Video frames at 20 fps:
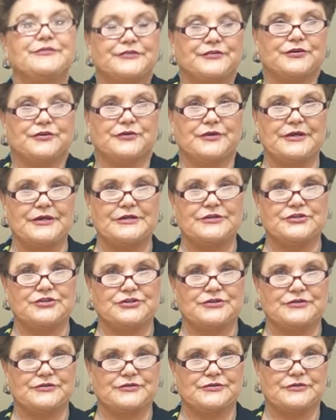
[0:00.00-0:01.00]
is 30
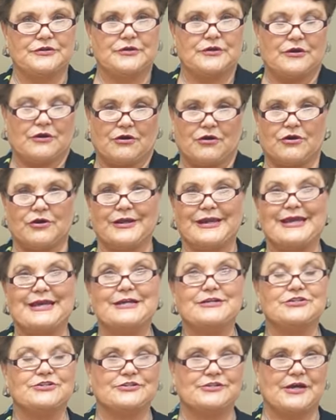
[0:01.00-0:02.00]
inches
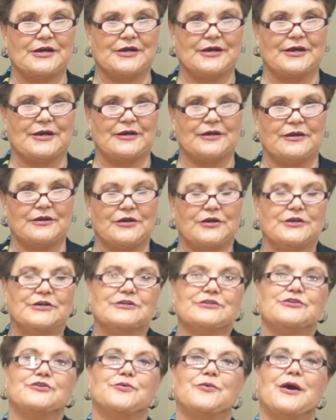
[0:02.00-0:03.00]
on each side.
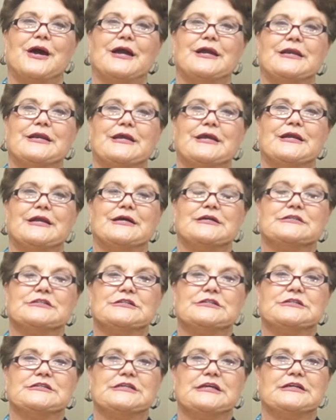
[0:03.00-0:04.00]
So I need
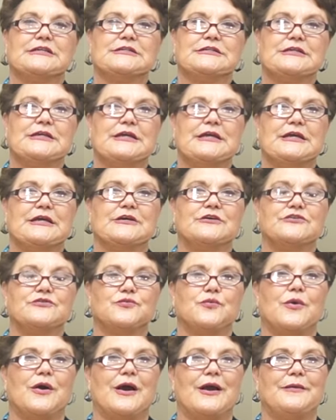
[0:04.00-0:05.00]
a 60
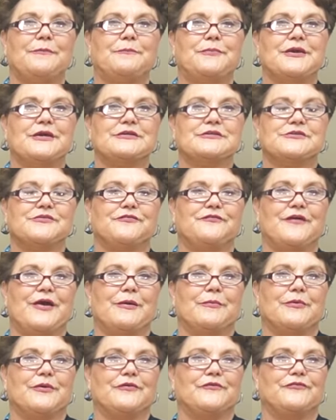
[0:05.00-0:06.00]
inch wide piece of
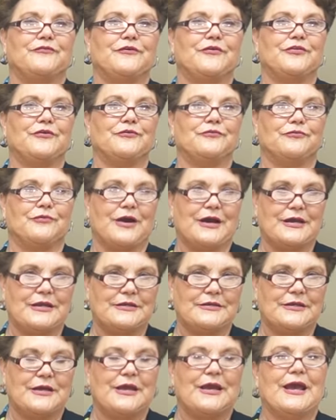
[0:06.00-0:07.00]
fabric for the
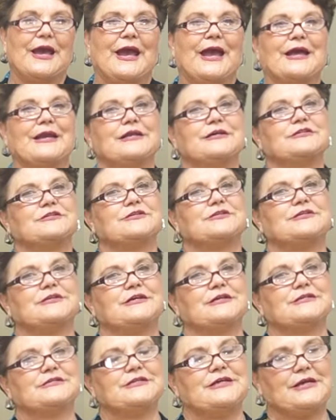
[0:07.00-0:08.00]
right and a
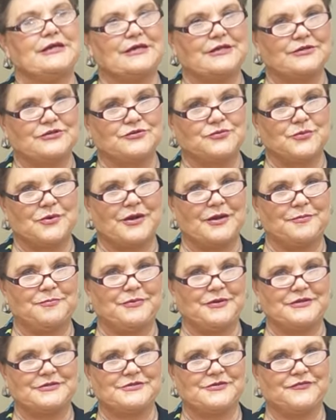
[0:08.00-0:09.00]
60 inch
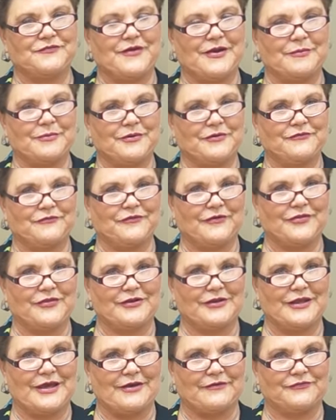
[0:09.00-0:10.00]
wide piece of fabric
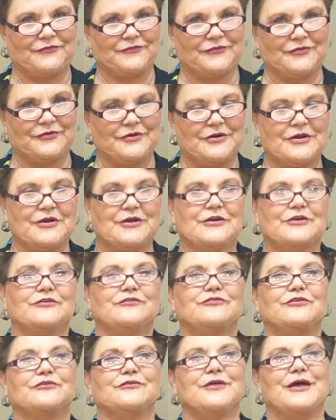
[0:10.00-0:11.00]
for the left.
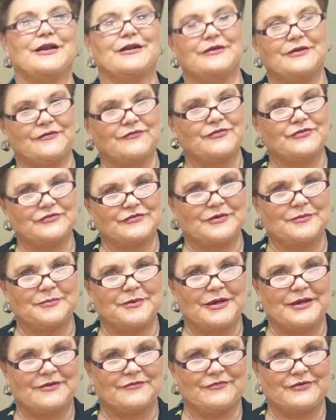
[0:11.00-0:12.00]
So that'll give you
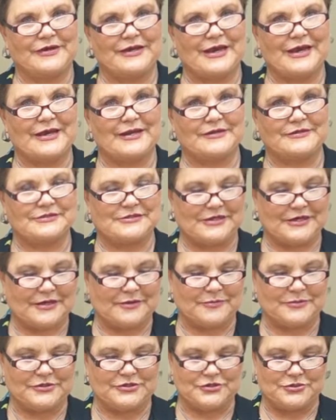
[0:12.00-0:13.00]
some kind of a guide as
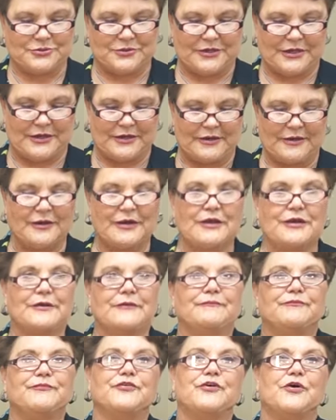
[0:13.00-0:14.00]
to how much you need.
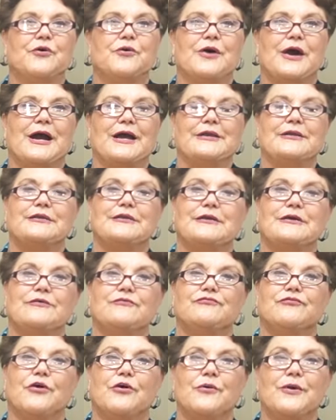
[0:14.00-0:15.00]
So I
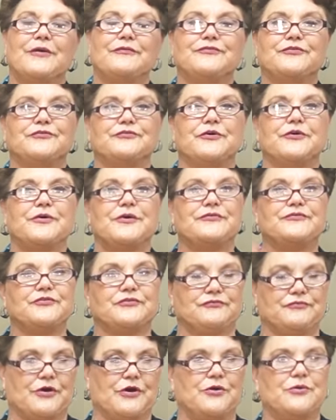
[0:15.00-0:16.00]
did row after row
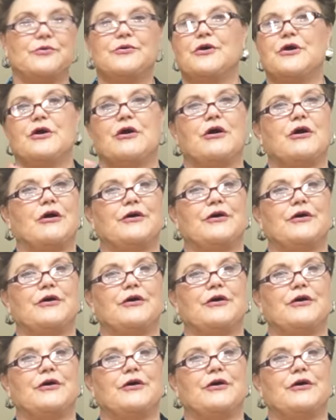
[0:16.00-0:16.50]
after row